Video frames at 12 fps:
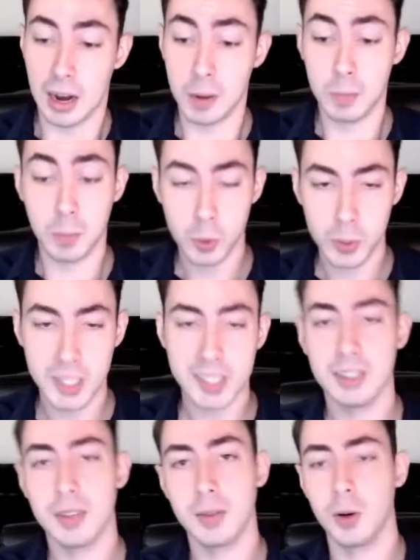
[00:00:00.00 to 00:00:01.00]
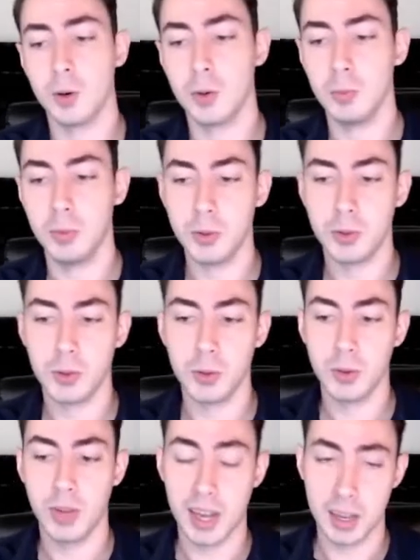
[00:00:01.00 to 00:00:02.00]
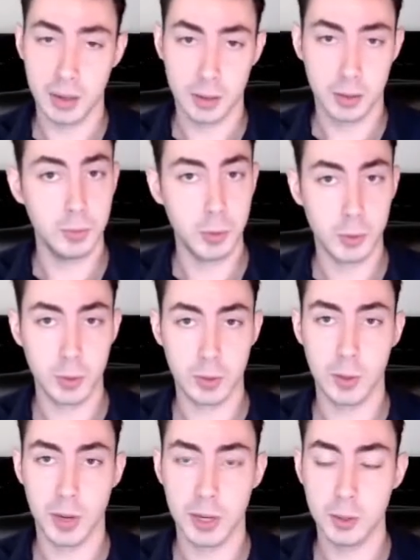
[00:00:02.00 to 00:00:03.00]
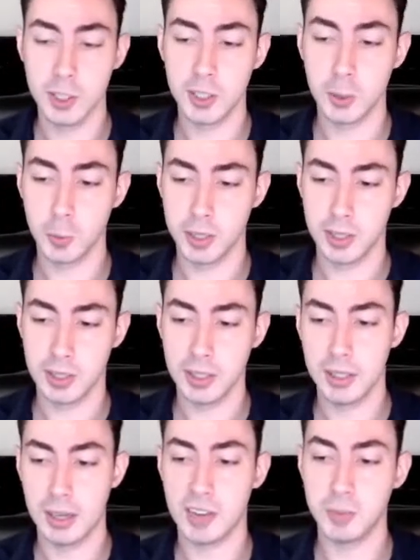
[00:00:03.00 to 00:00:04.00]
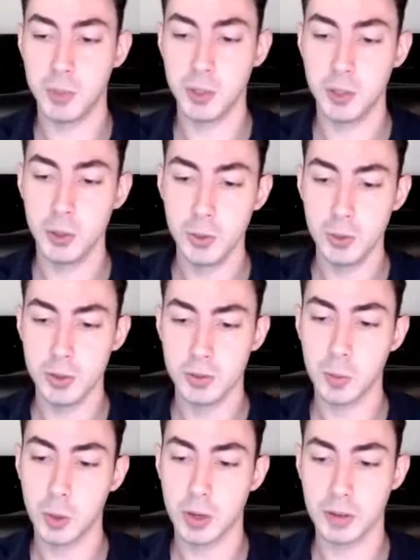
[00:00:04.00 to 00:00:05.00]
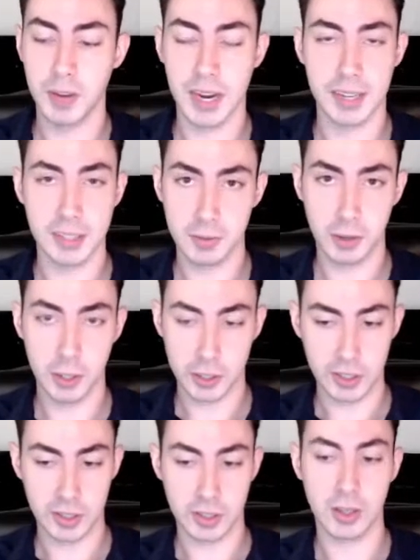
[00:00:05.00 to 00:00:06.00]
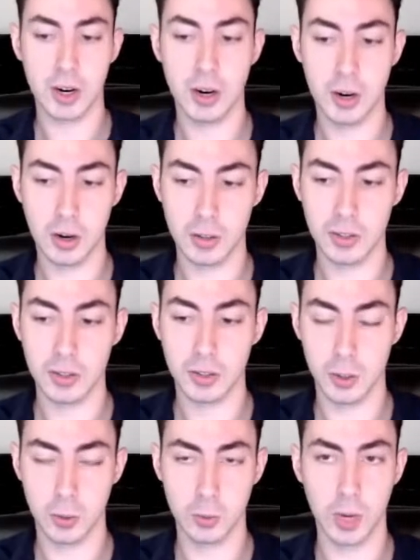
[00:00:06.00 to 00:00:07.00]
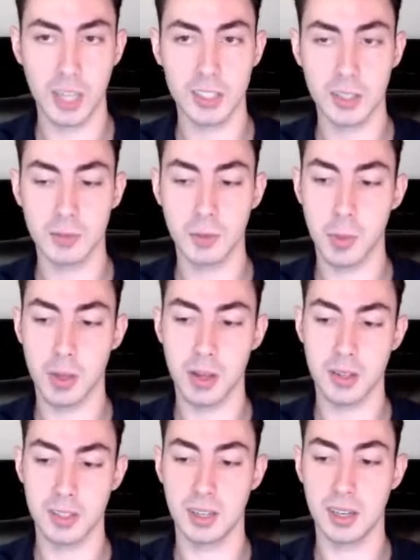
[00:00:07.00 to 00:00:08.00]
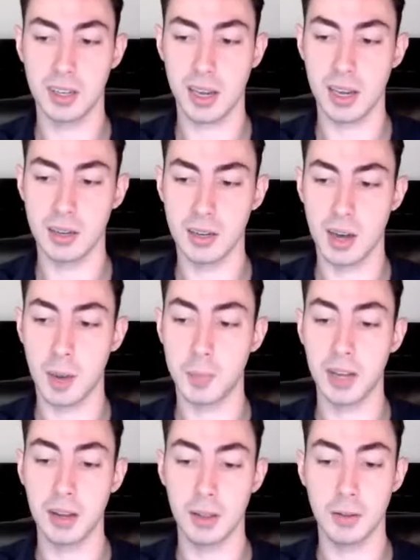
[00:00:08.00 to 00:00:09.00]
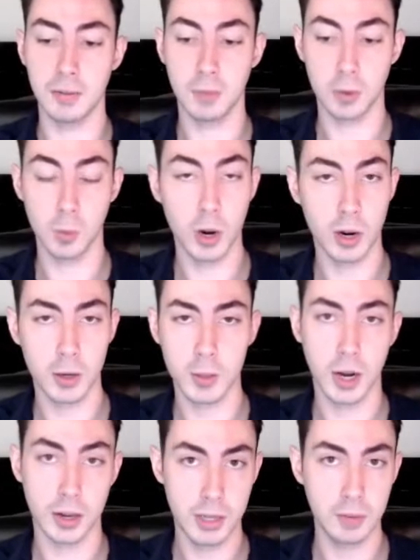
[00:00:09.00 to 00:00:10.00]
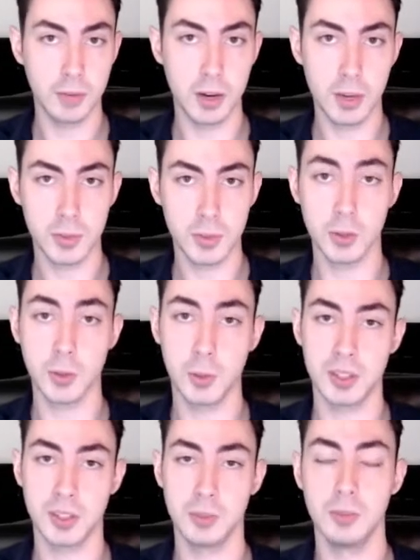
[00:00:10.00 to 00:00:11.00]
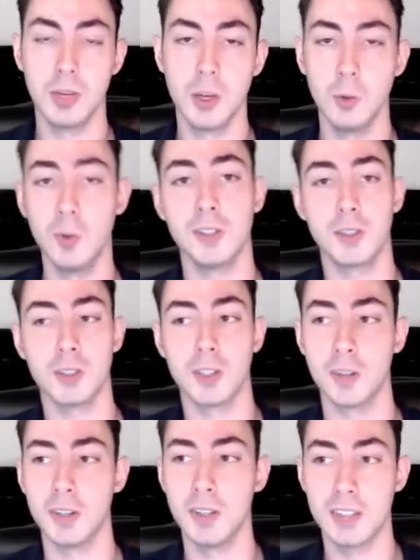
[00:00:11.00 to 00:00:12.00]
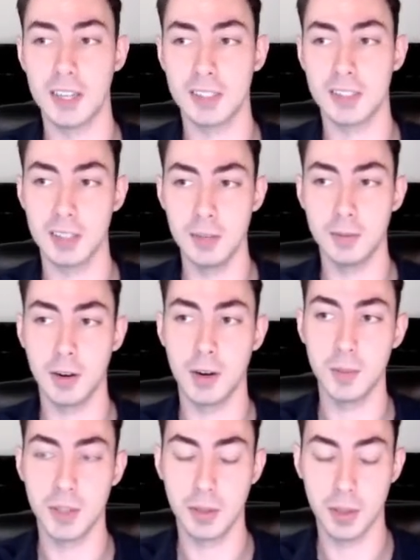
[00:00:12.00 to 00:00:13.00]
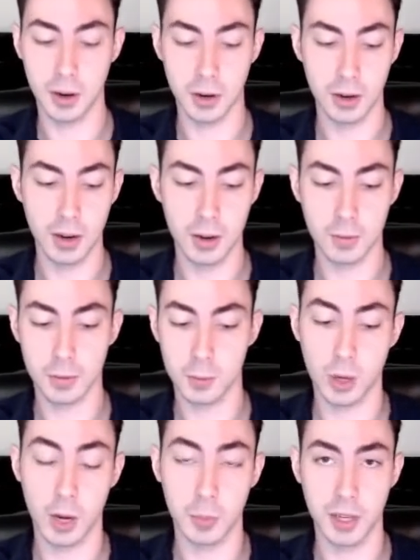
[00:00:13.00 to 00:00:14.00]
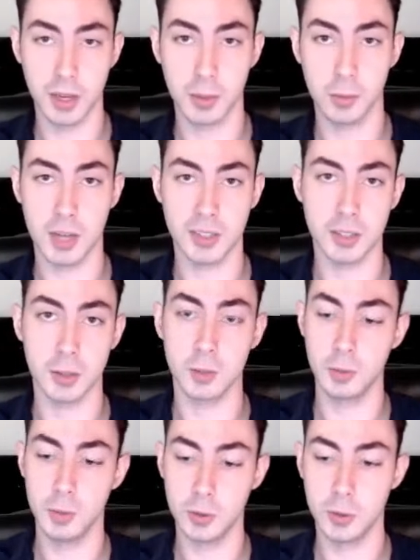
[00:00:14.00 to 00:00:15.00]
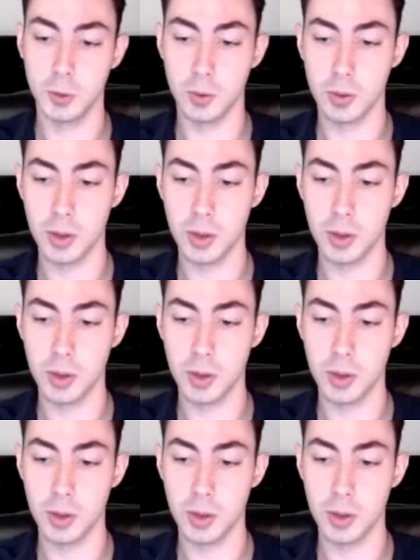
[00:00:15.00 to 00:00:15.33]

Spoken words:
More recently, though, Bluetooth and Bluetooth Low Energy, or BLE, have been used for more advanced functions in cars. So ranging from things like updating the firmware on key fobs. There's been some research on the Tesla key fobs and their firmware updating process over Bluetooth,